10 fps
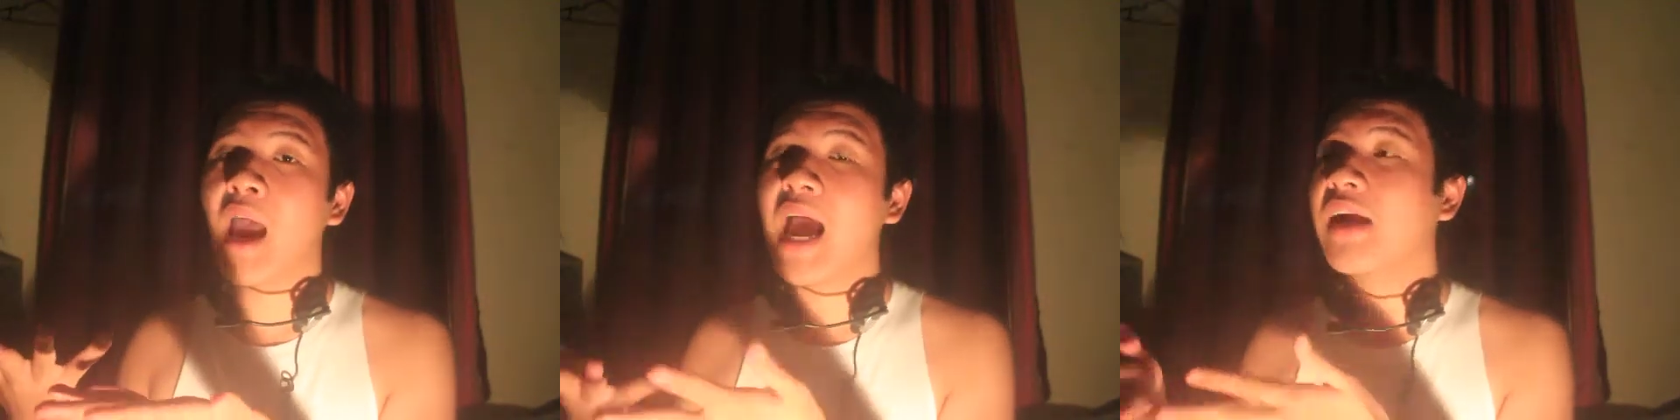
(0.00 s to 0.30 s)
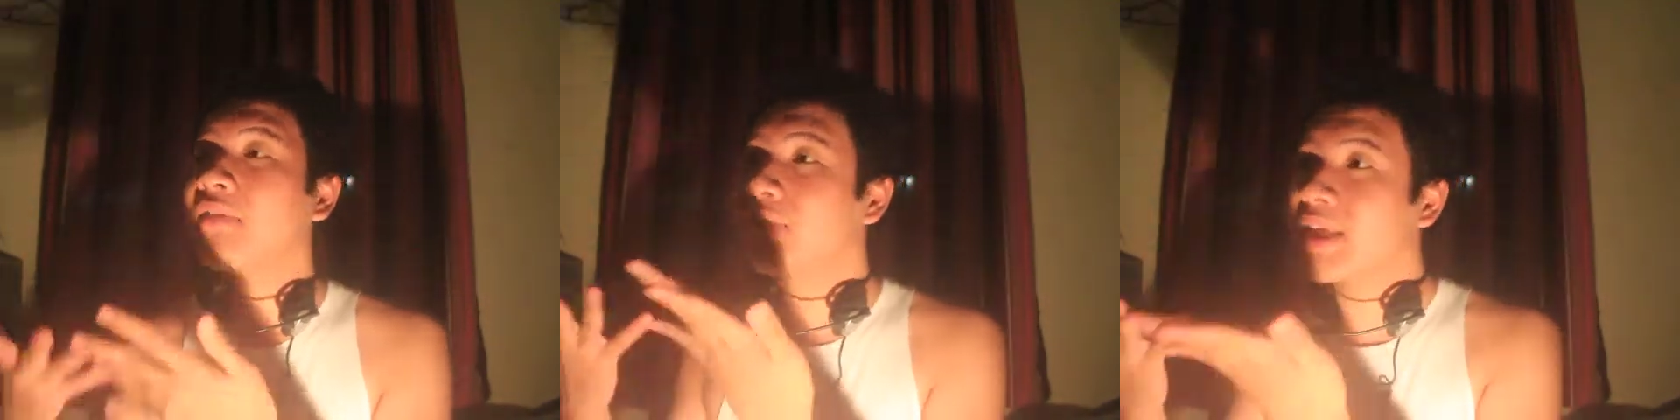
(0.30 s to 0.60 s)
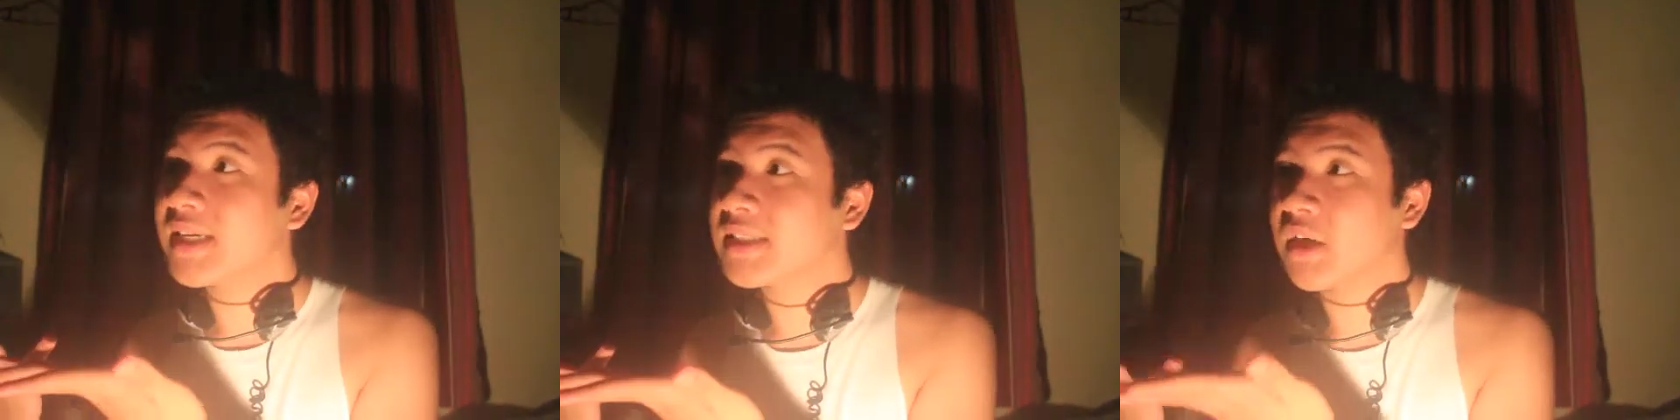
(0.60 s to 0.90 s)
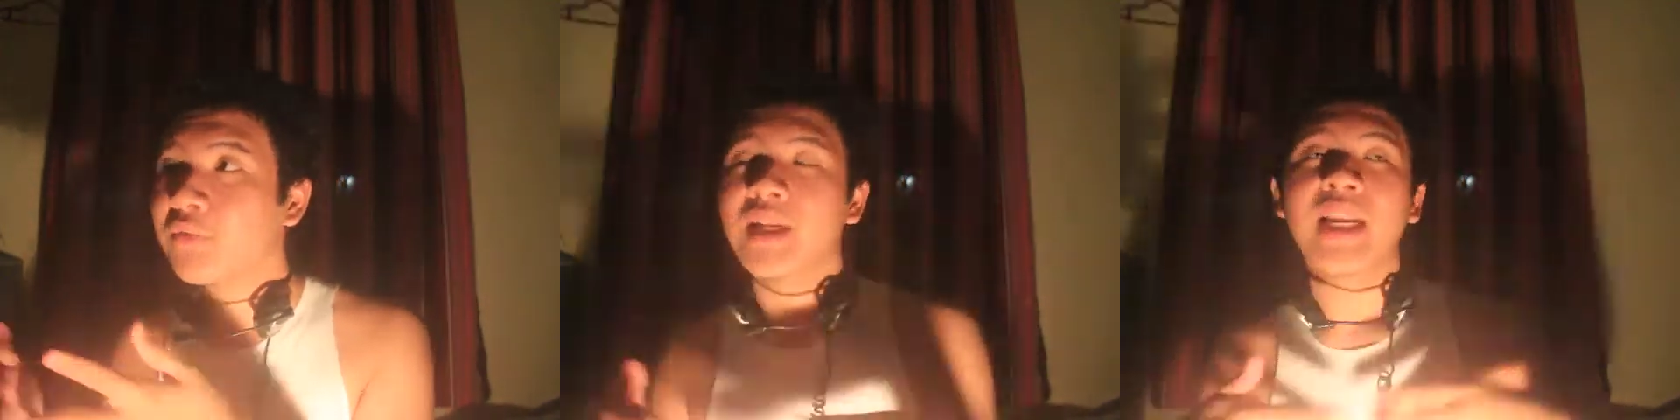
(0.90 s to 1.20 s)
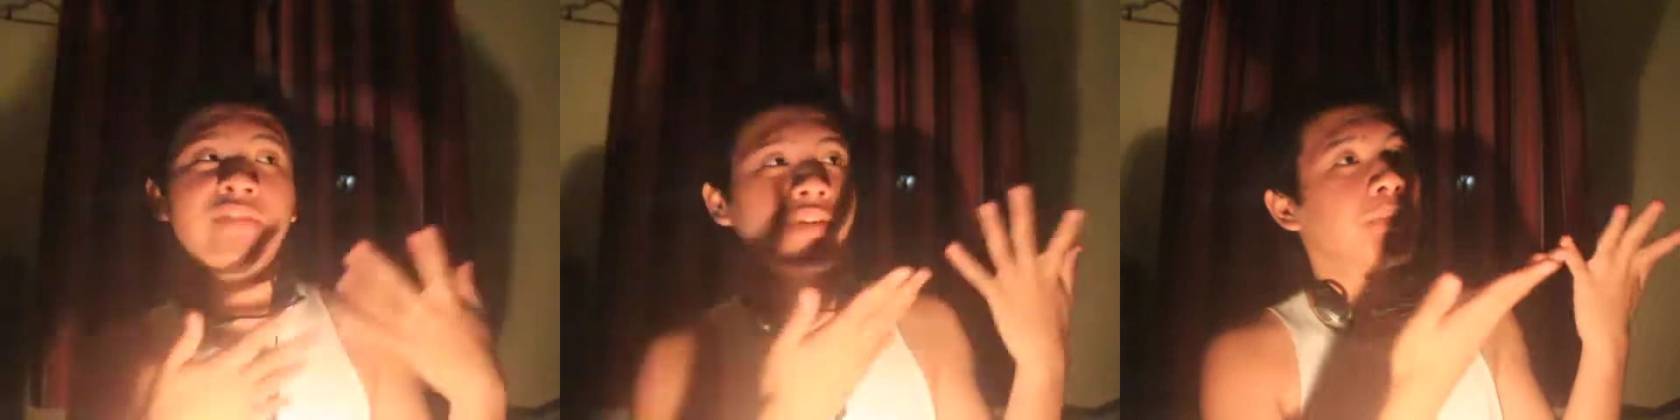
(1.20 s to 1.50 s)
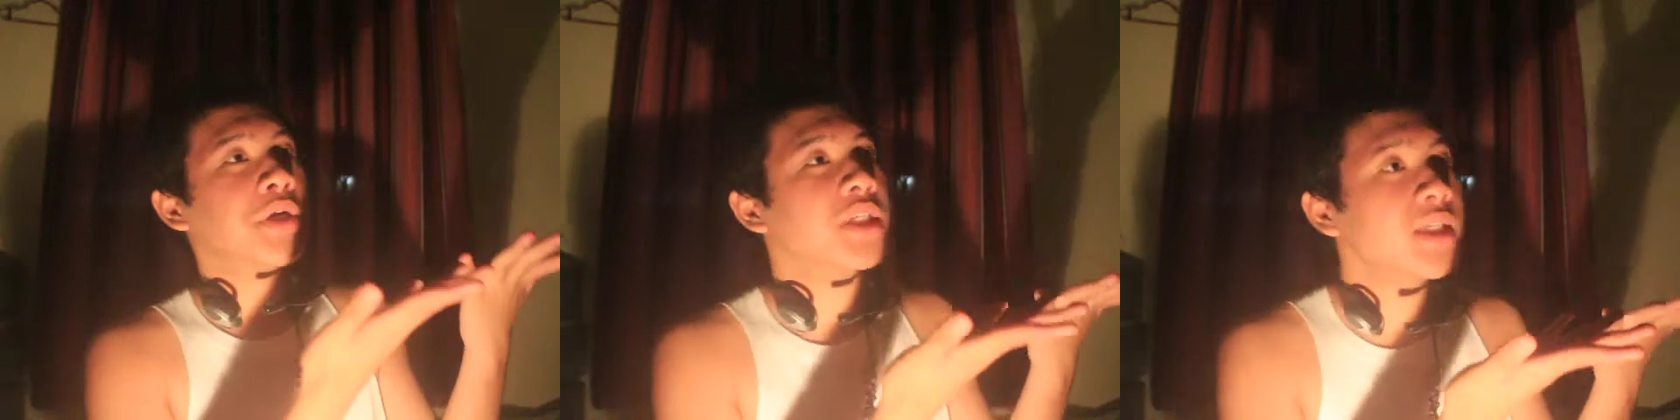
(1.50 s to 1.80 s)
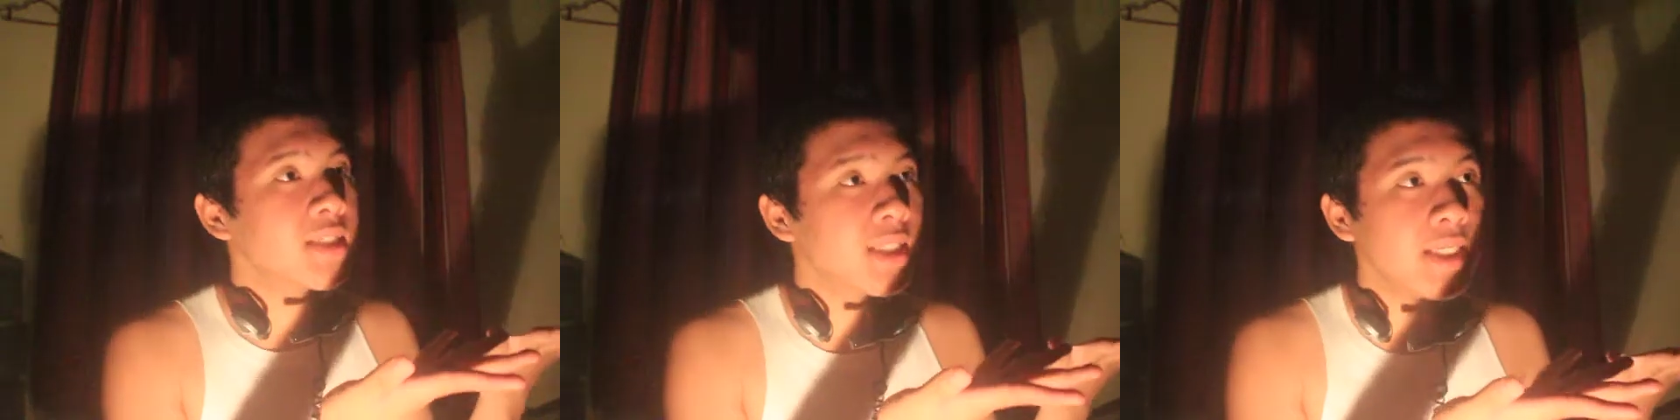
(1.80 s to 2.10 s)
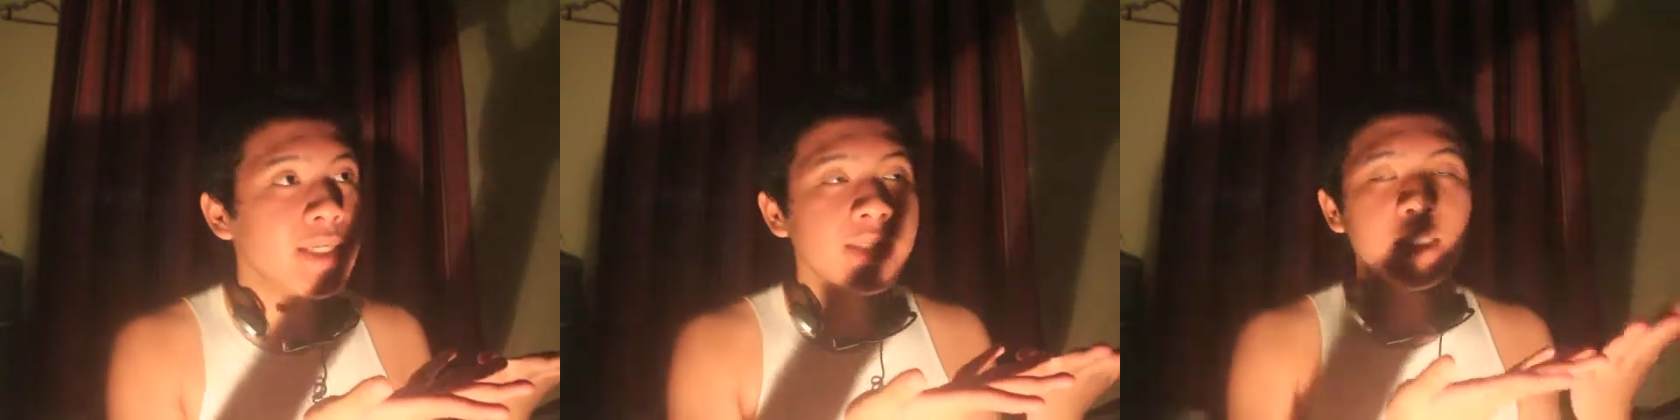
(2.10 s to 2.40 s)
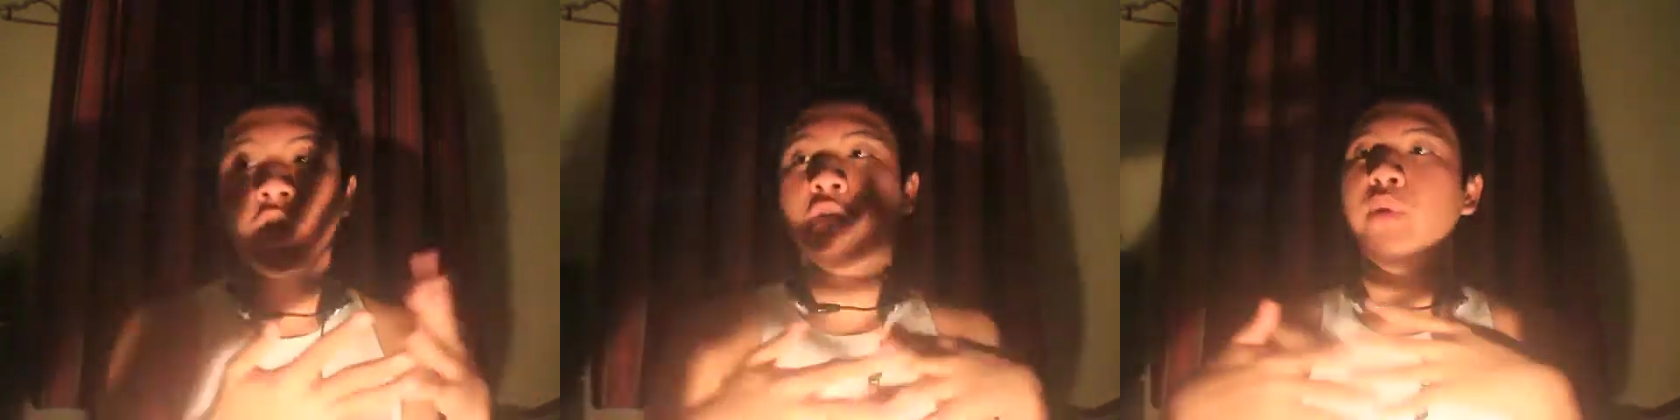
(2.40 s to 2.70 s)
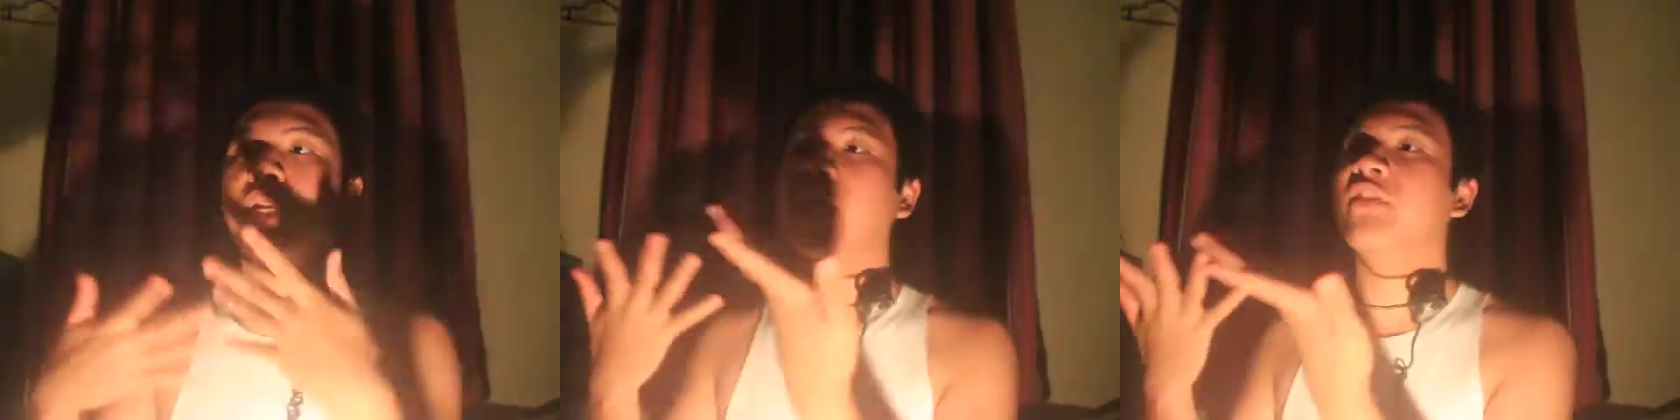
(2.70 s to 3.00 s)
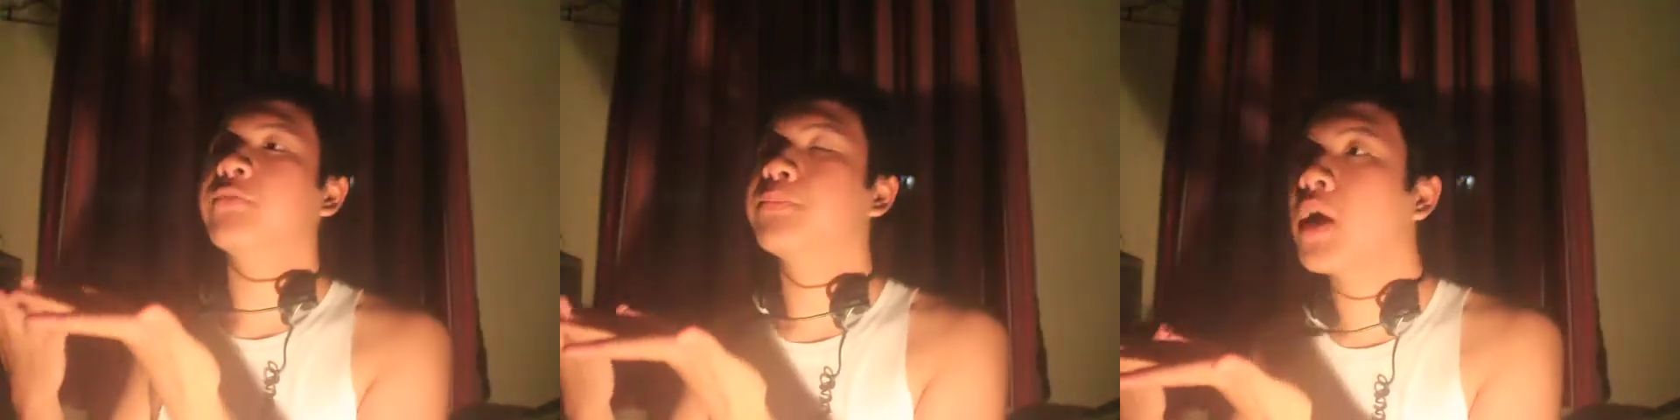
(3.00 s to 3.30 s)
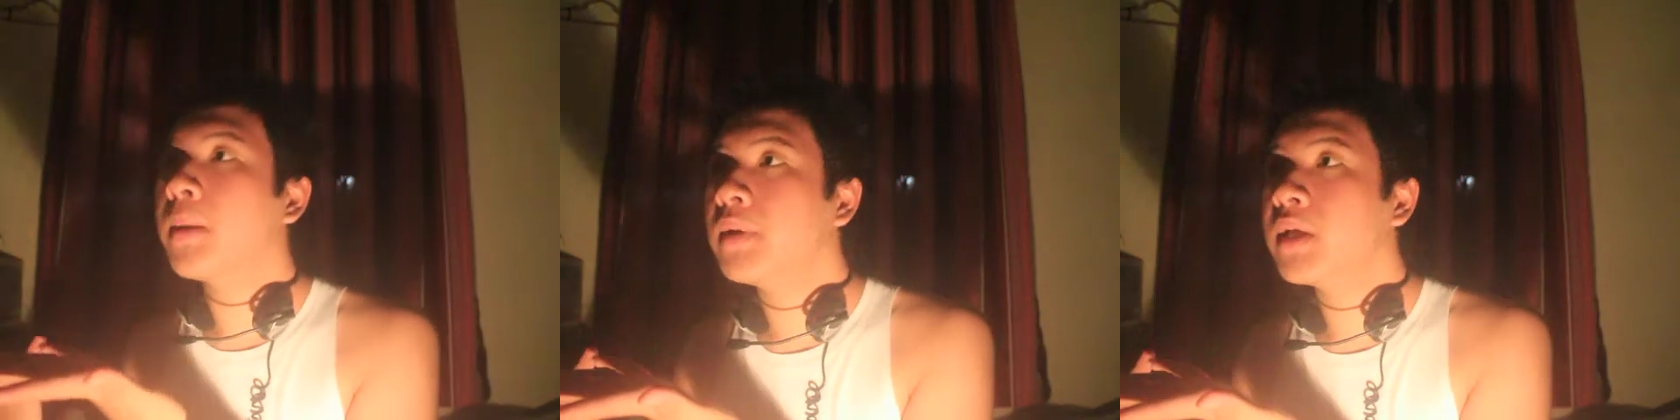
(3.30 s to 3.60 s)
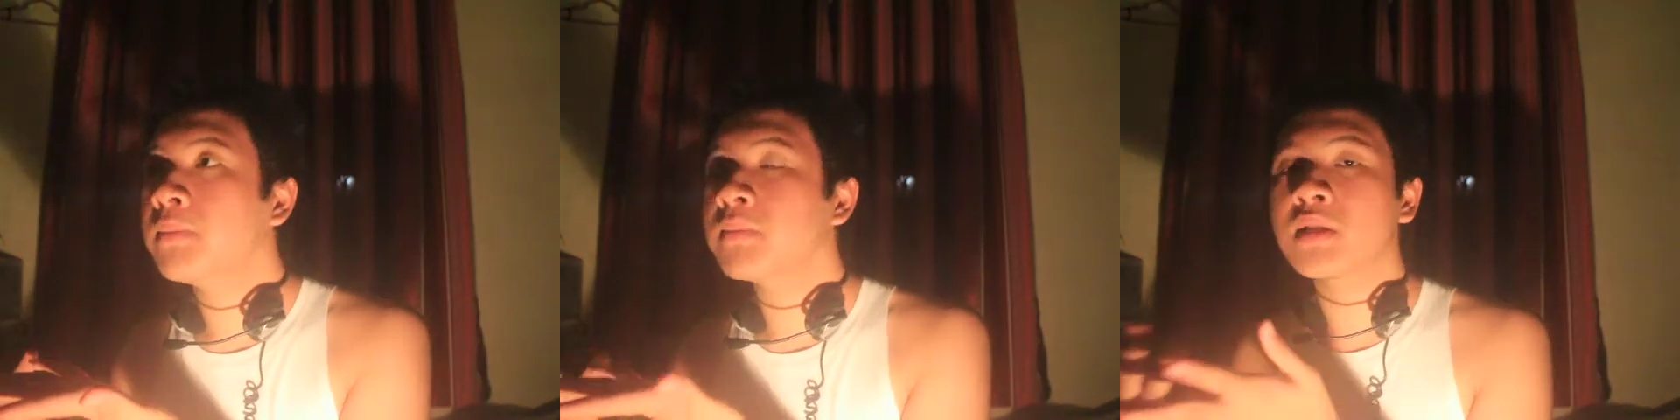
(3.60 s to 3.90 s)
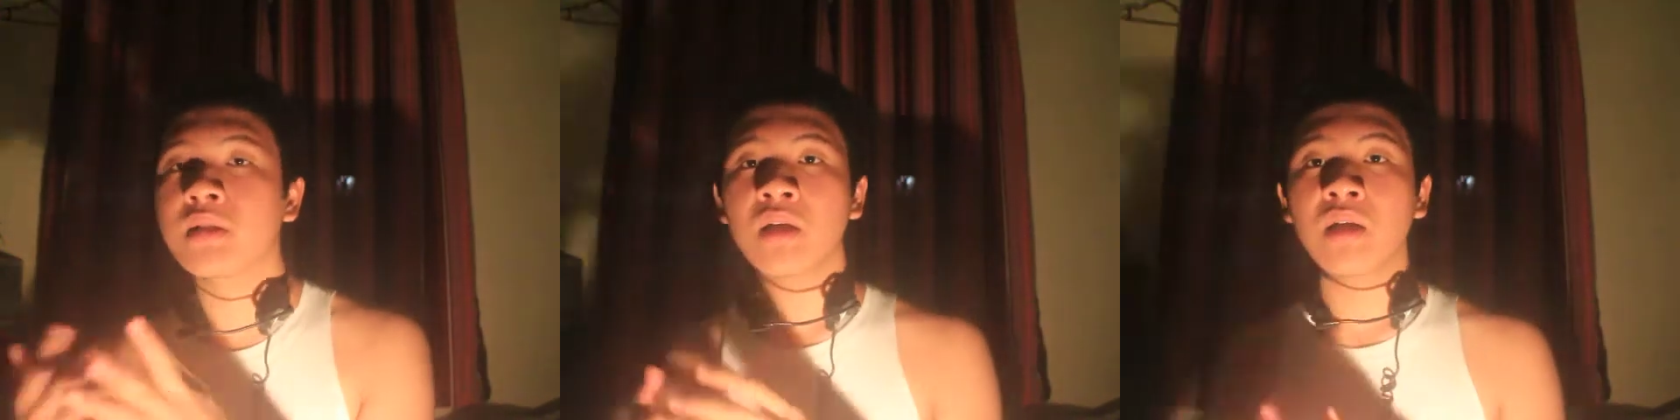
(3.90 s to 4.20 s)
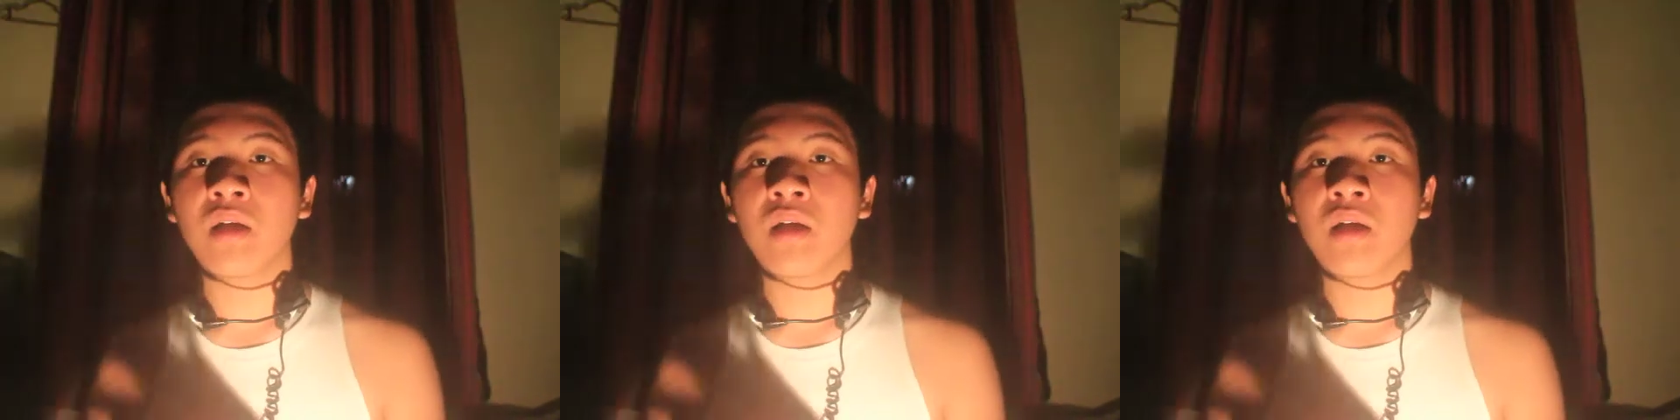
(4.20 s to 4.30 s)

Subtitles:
Have this. Real-life emergencies. Real-life problems.